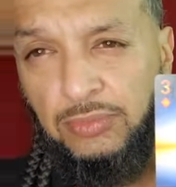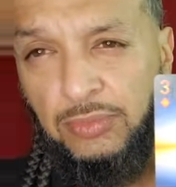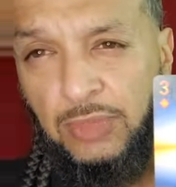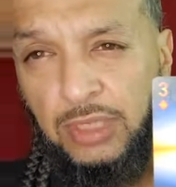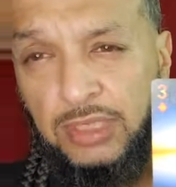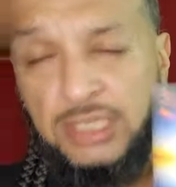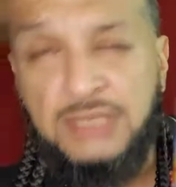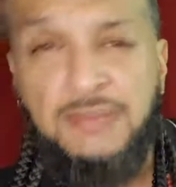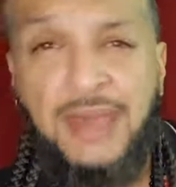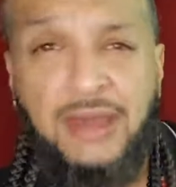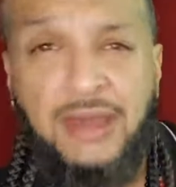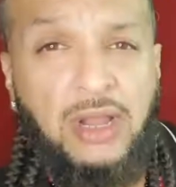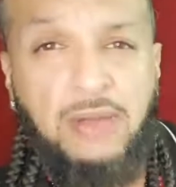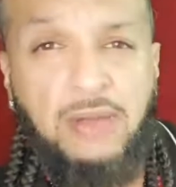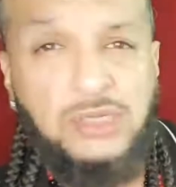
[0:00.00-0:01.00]
Doesn't matter
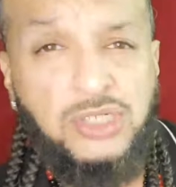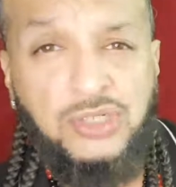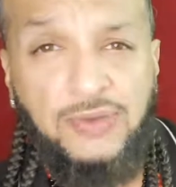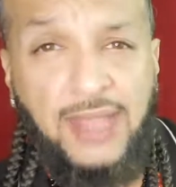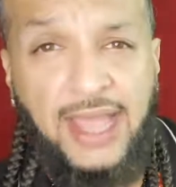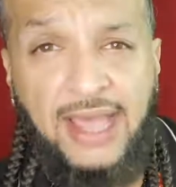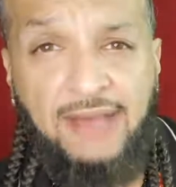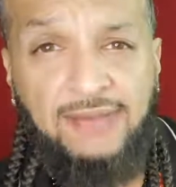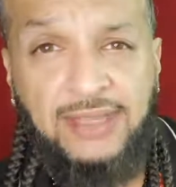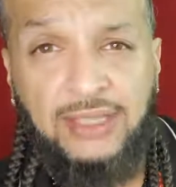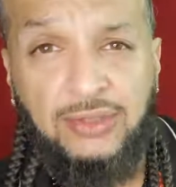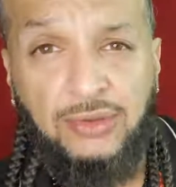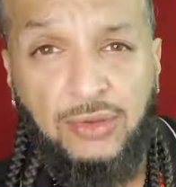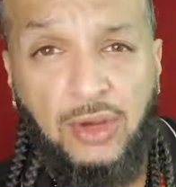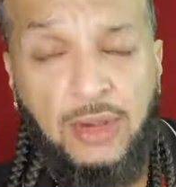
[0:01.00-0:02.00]
how much you have either,
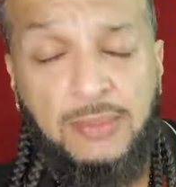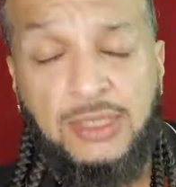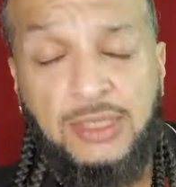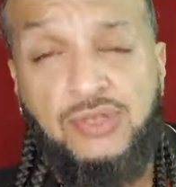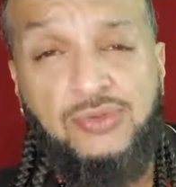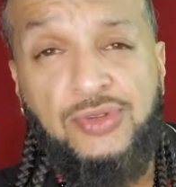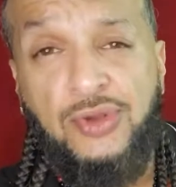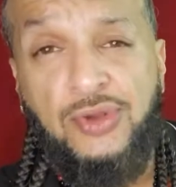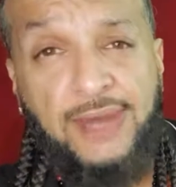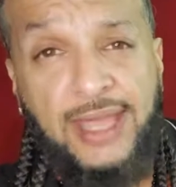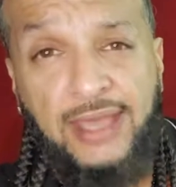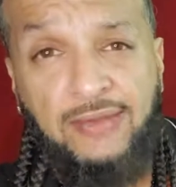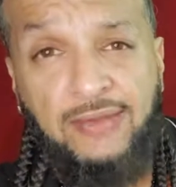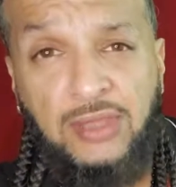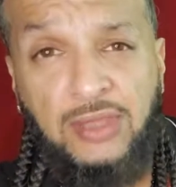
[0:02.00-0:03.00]
or how much you don't have.
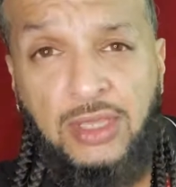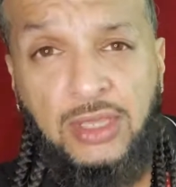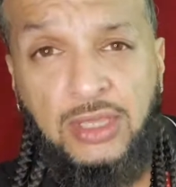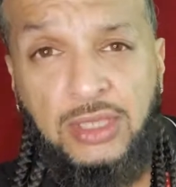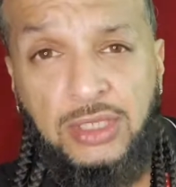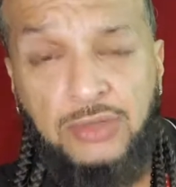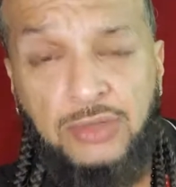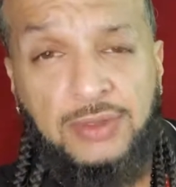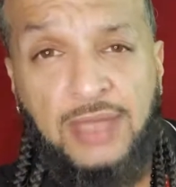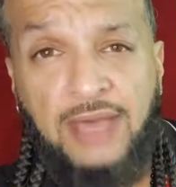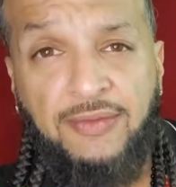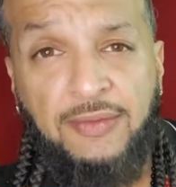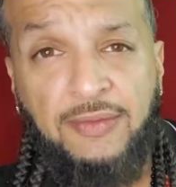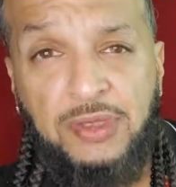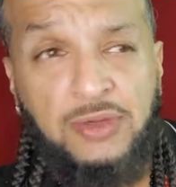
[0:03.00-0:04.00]
You
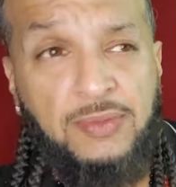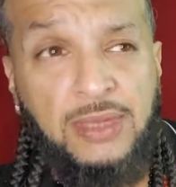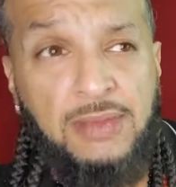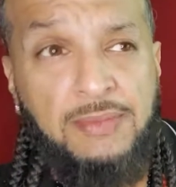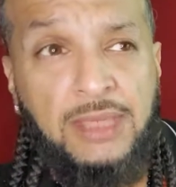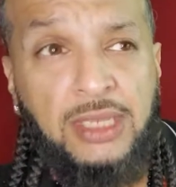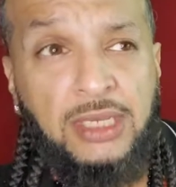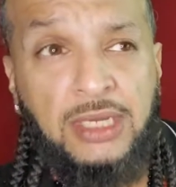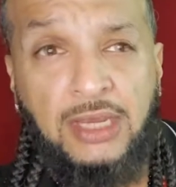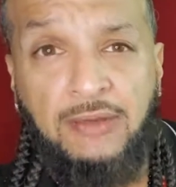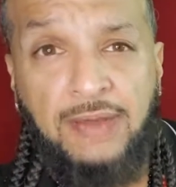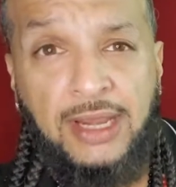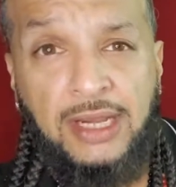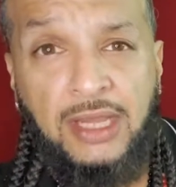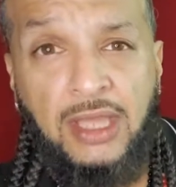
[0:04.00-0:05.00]
can be a millionaire
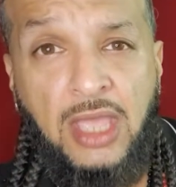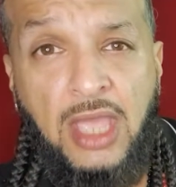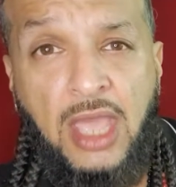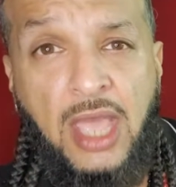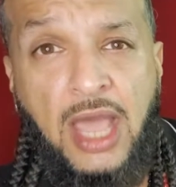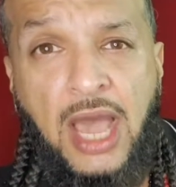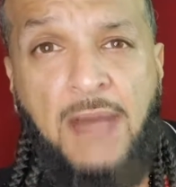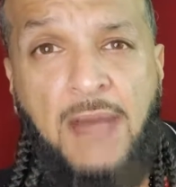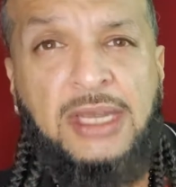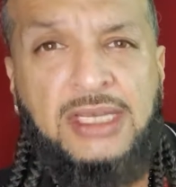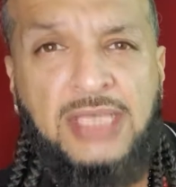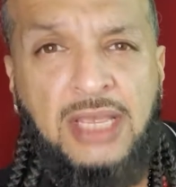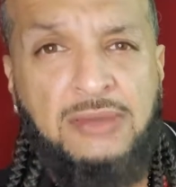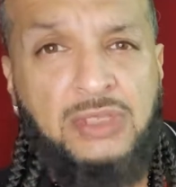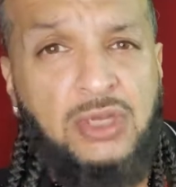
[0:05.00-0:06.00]
right now. How many
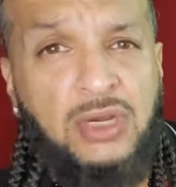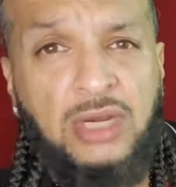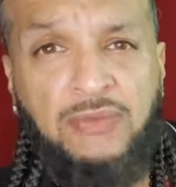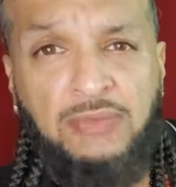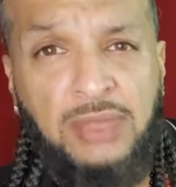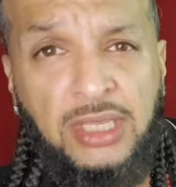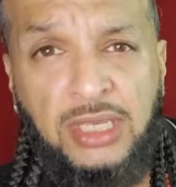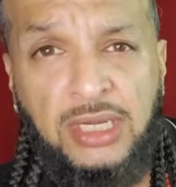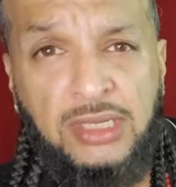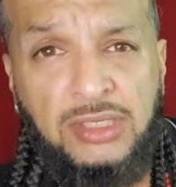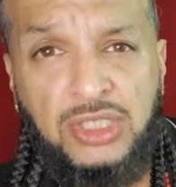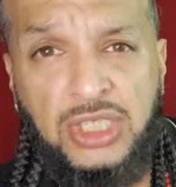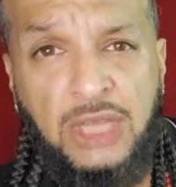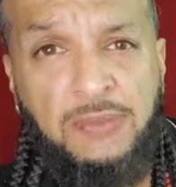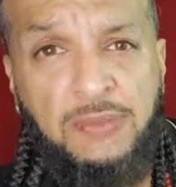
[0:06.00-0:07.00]
times you heard of millionaires
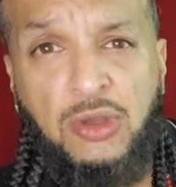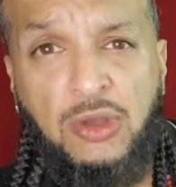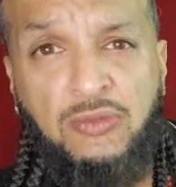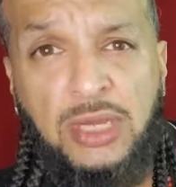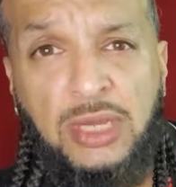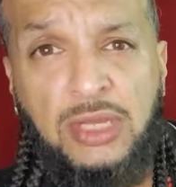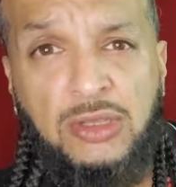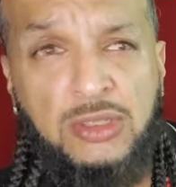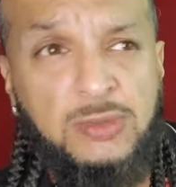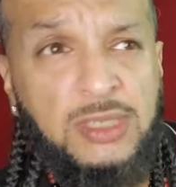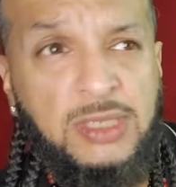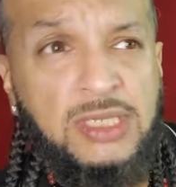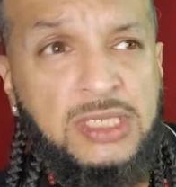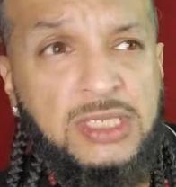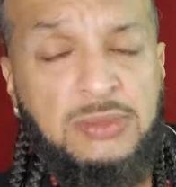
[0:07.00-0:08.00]
jumping off windows
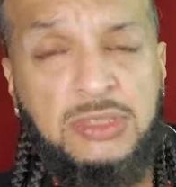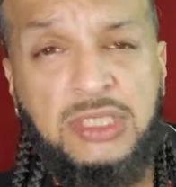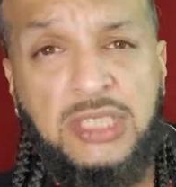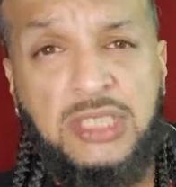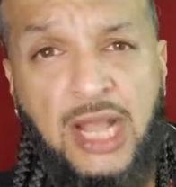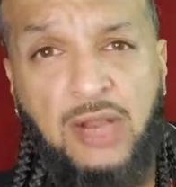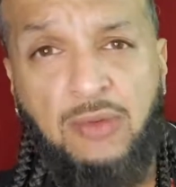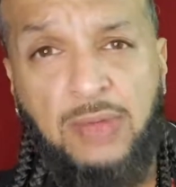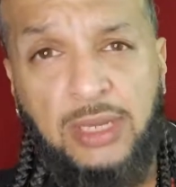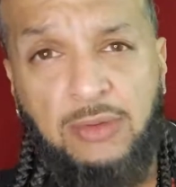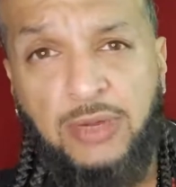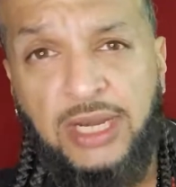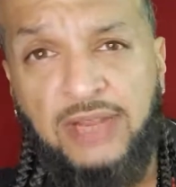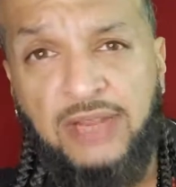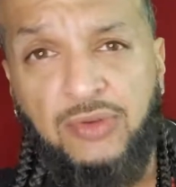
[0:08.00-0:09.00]
because some stock went
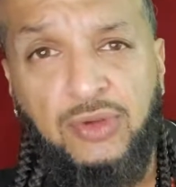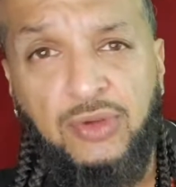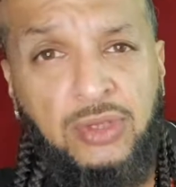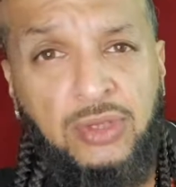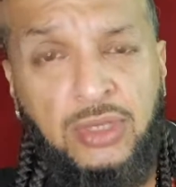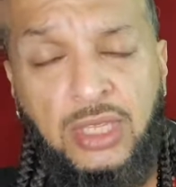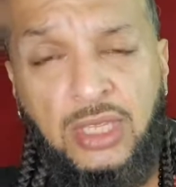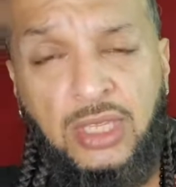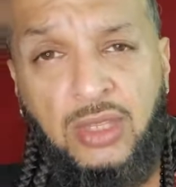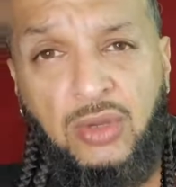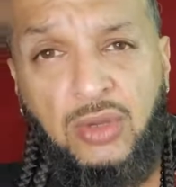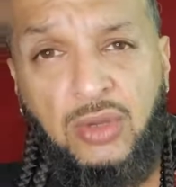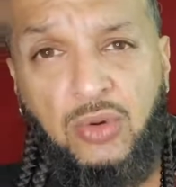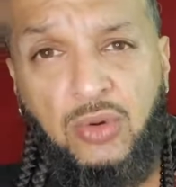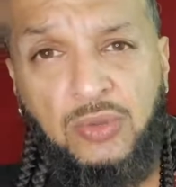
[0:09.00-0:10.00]
whatever,
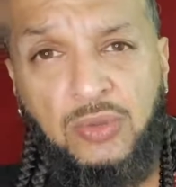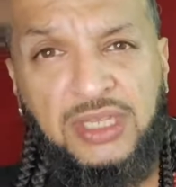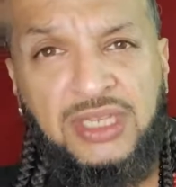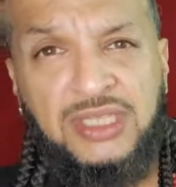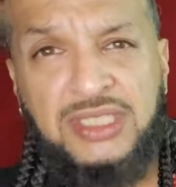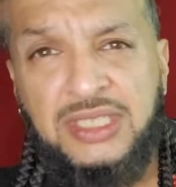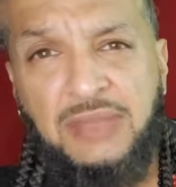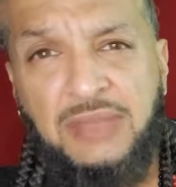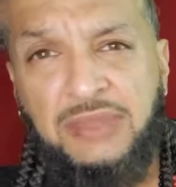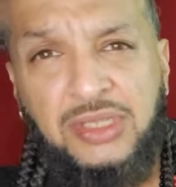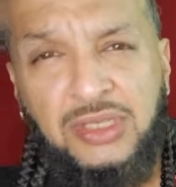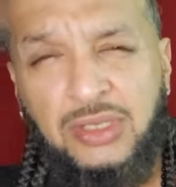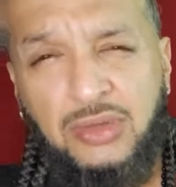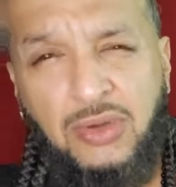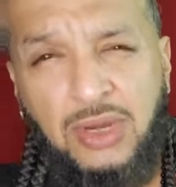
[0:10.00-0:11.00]
or because
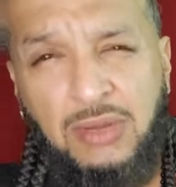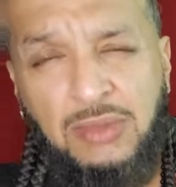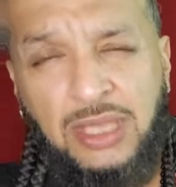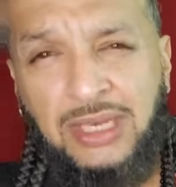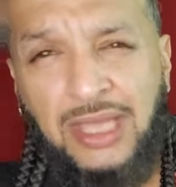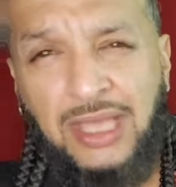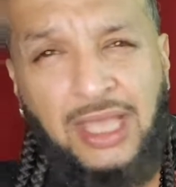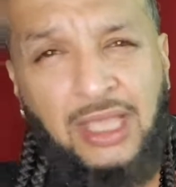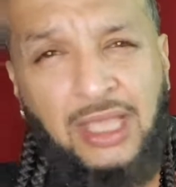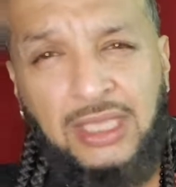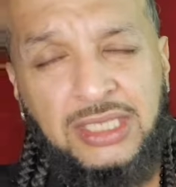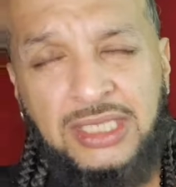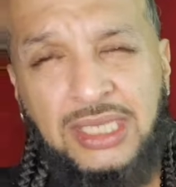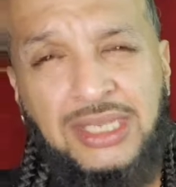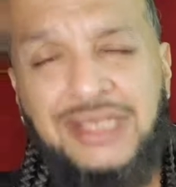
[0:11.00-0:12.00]
something, you know what I mean? Like,
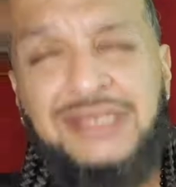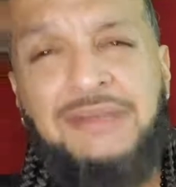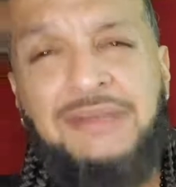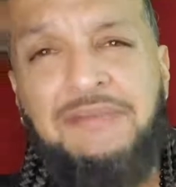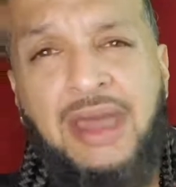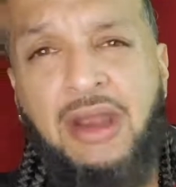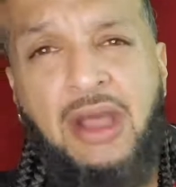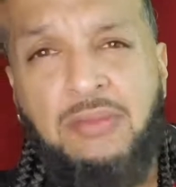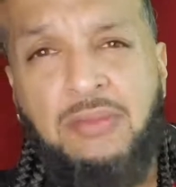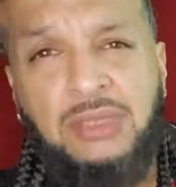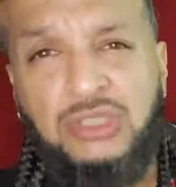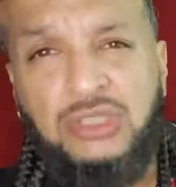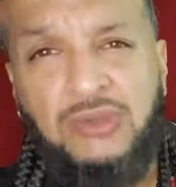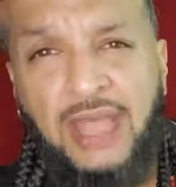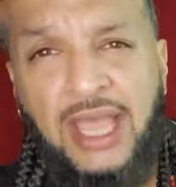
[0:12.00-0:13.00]
it doesn't matter how
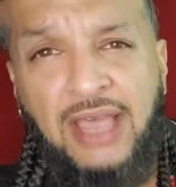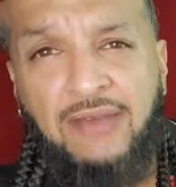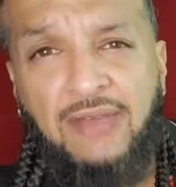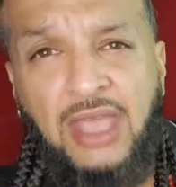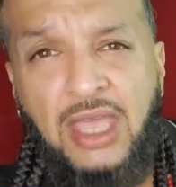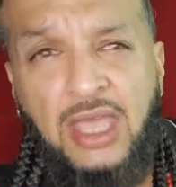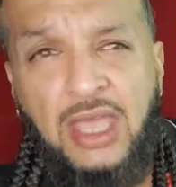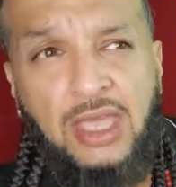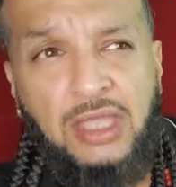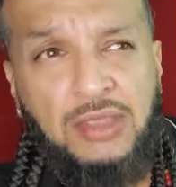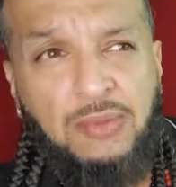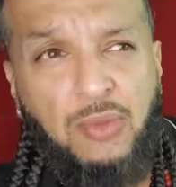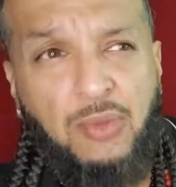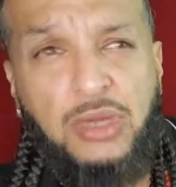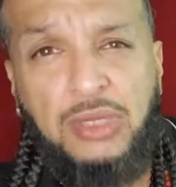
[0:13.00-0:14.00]
much you have. The
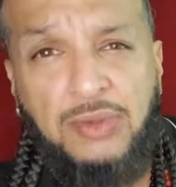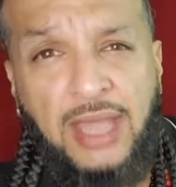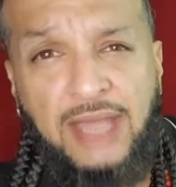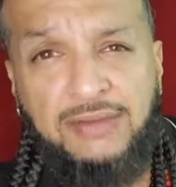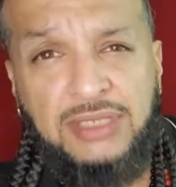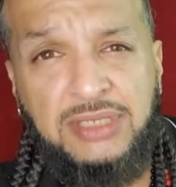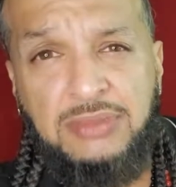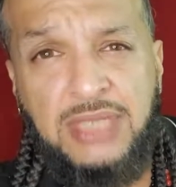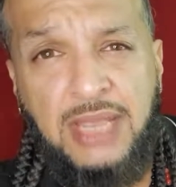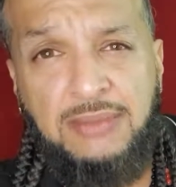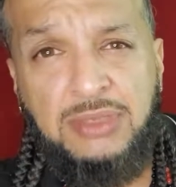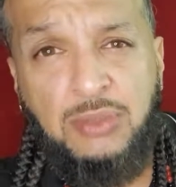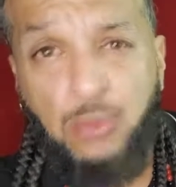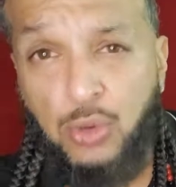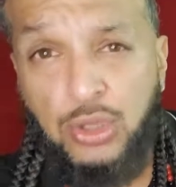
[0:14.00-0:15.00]
more you have, sometimes
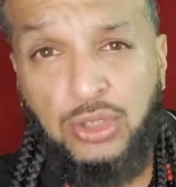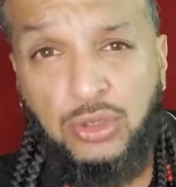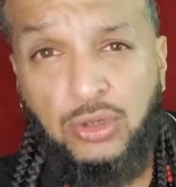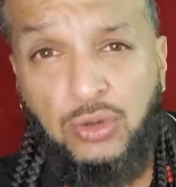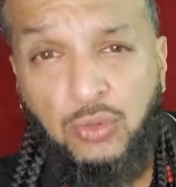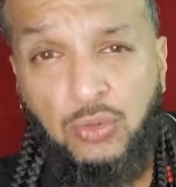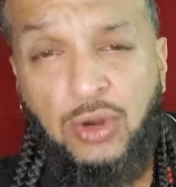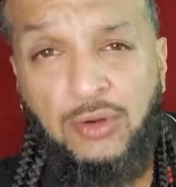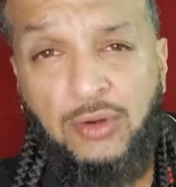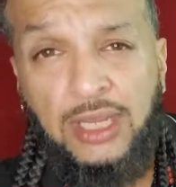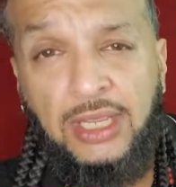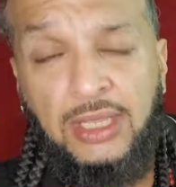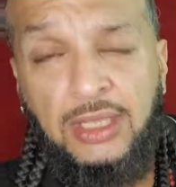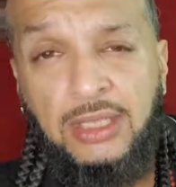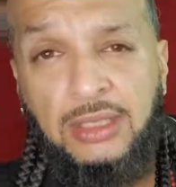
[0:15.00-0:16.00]
the more you're going to worry,